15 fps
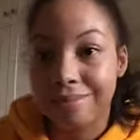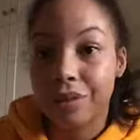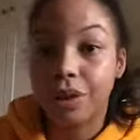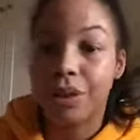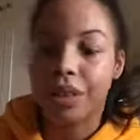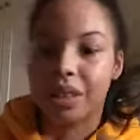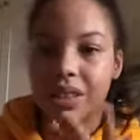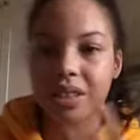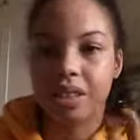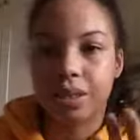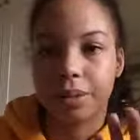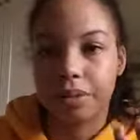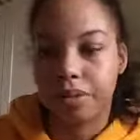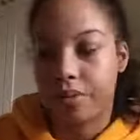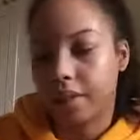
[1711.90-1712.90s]
Well, I did
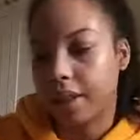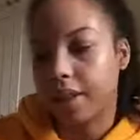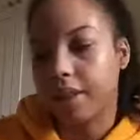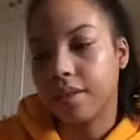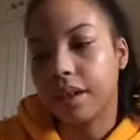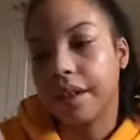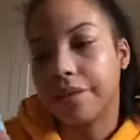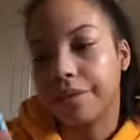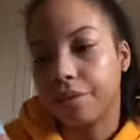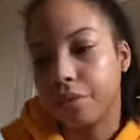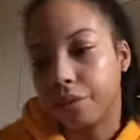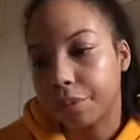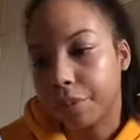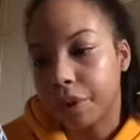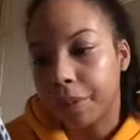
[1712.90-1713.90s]
this like at
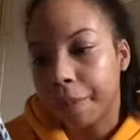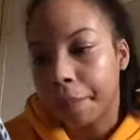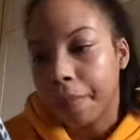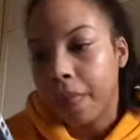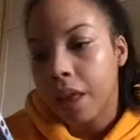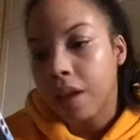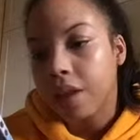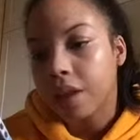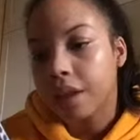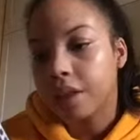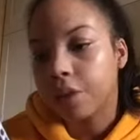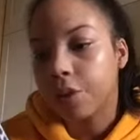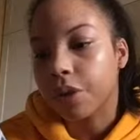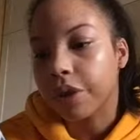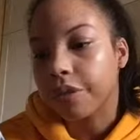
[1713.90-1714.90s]
Here's
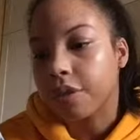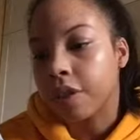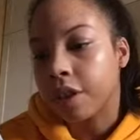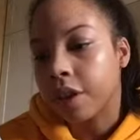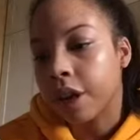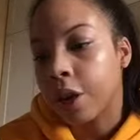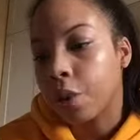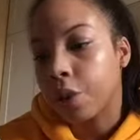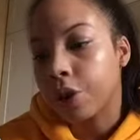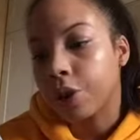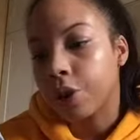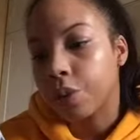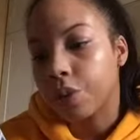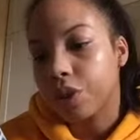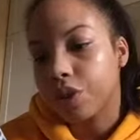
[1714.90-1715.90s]
the quote of the day When
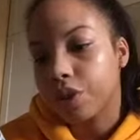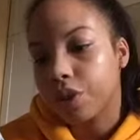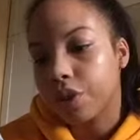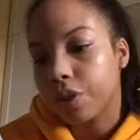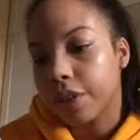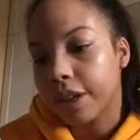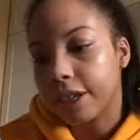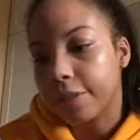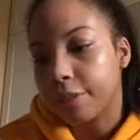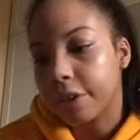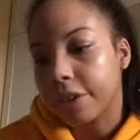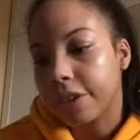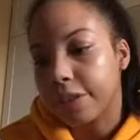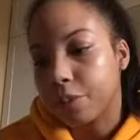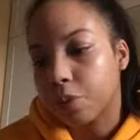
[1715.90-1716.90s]
you want to
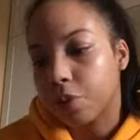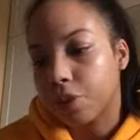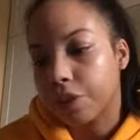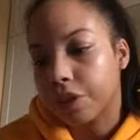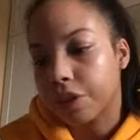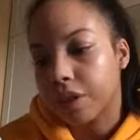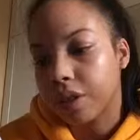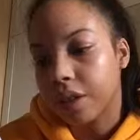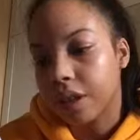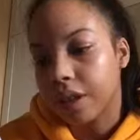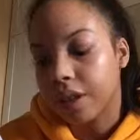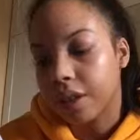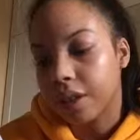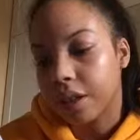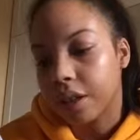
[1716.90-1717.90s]
experience more good
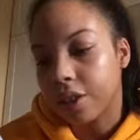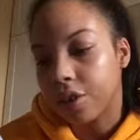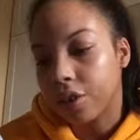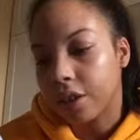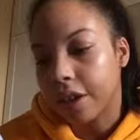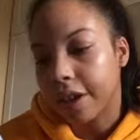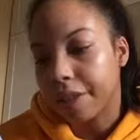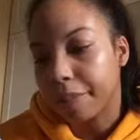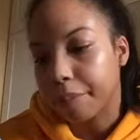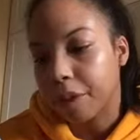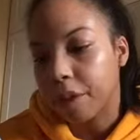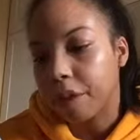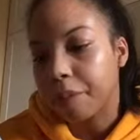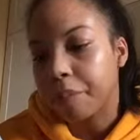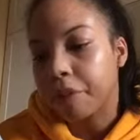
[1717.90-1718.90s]
things in your life,
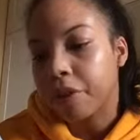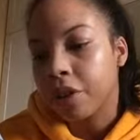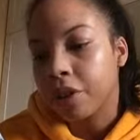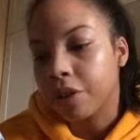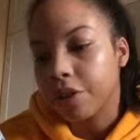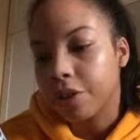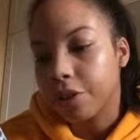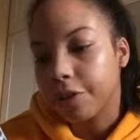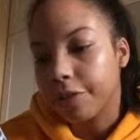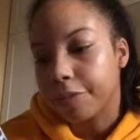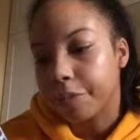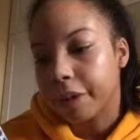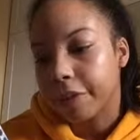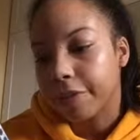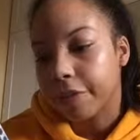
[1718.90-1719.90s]
but
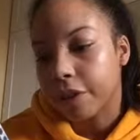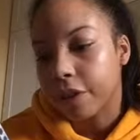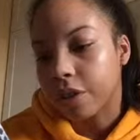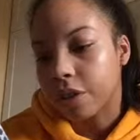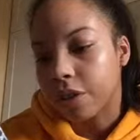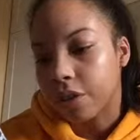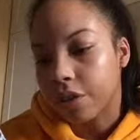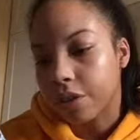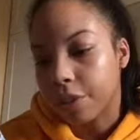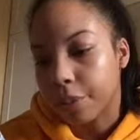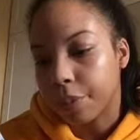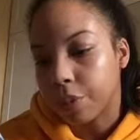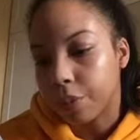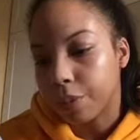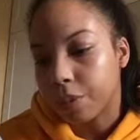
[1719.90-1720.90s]
you've been focused on the
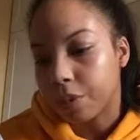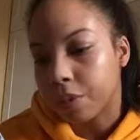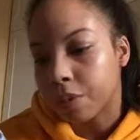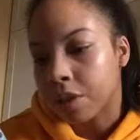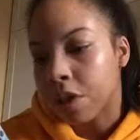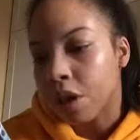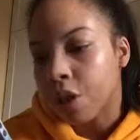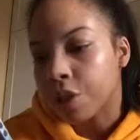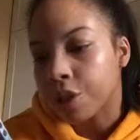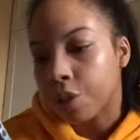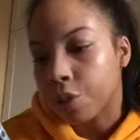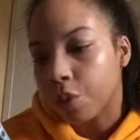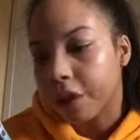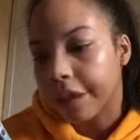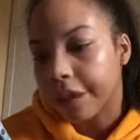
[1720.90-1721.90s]
problems. So,
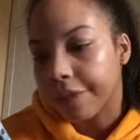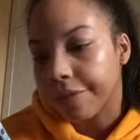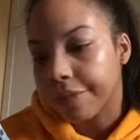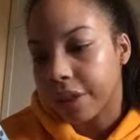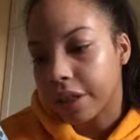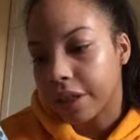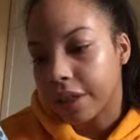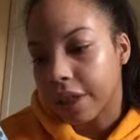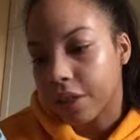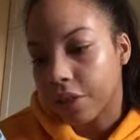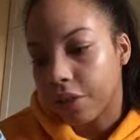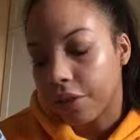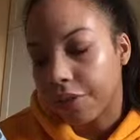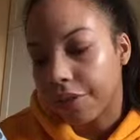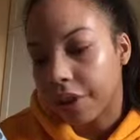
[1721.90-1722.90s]
what if instead
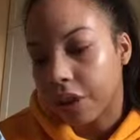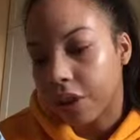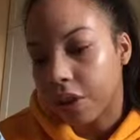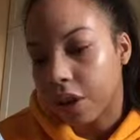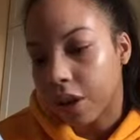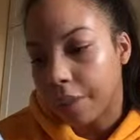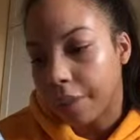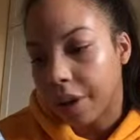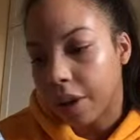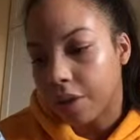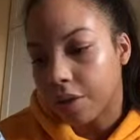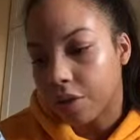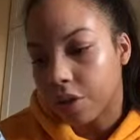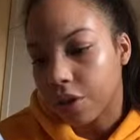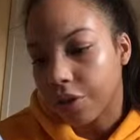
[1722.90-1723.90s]
of thinking
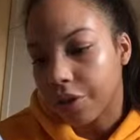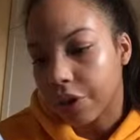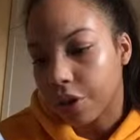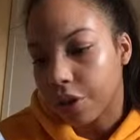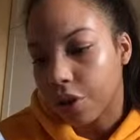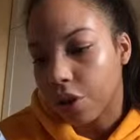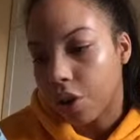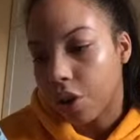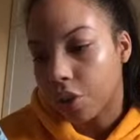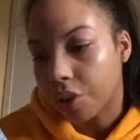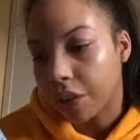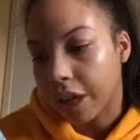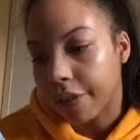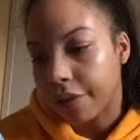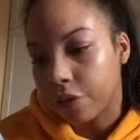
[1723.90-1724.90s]
about solving your whole
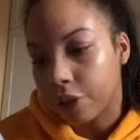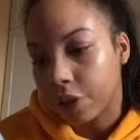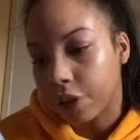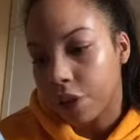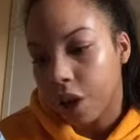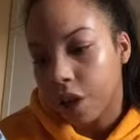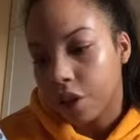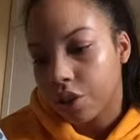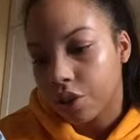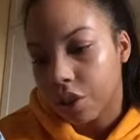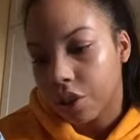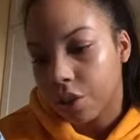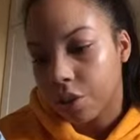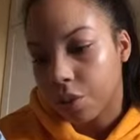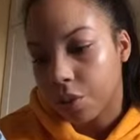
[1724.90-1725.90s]
life, you
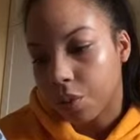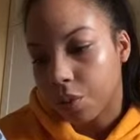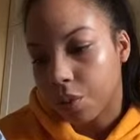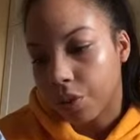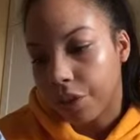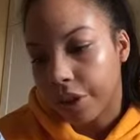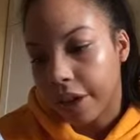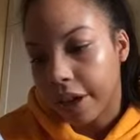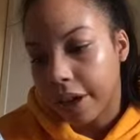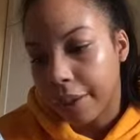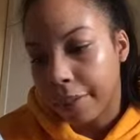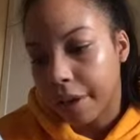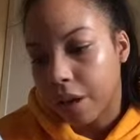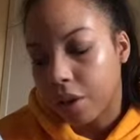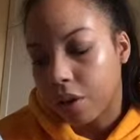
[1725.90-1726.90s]
just think
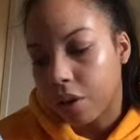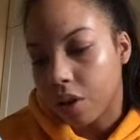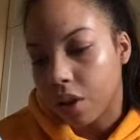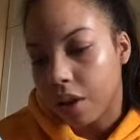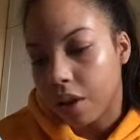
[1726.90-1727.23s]
about